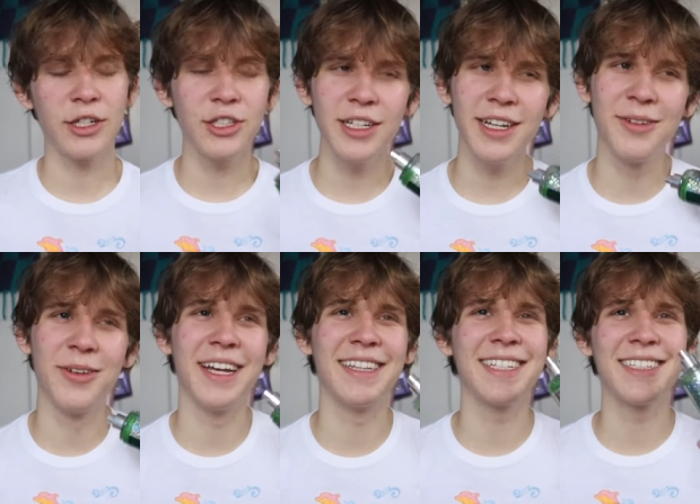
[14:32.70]
Actually,
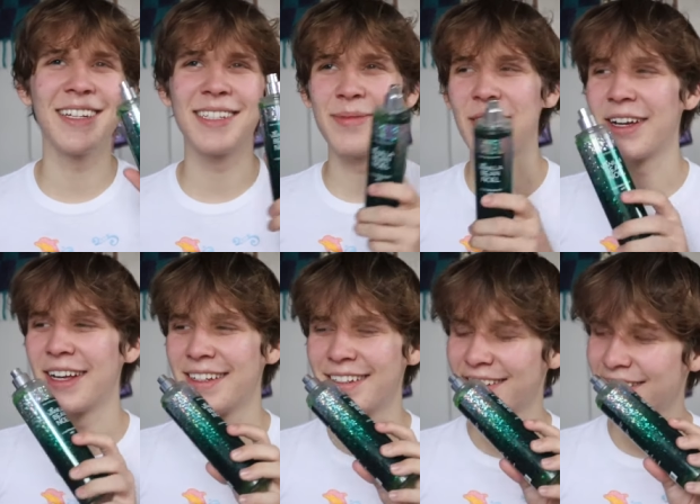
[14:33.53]
wait, this does smell
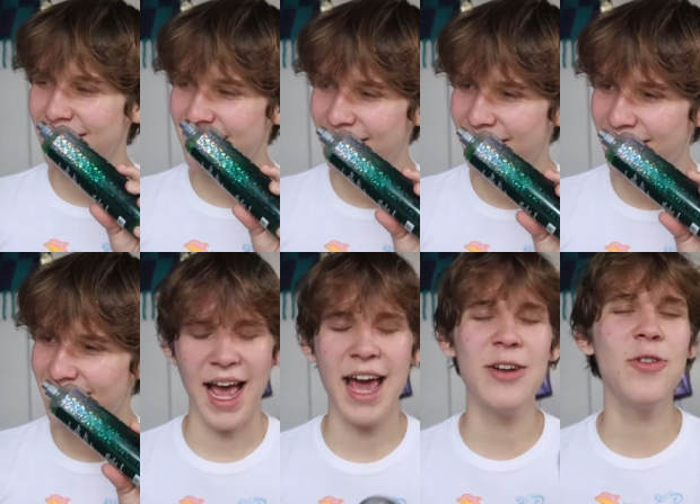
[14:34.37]
good. I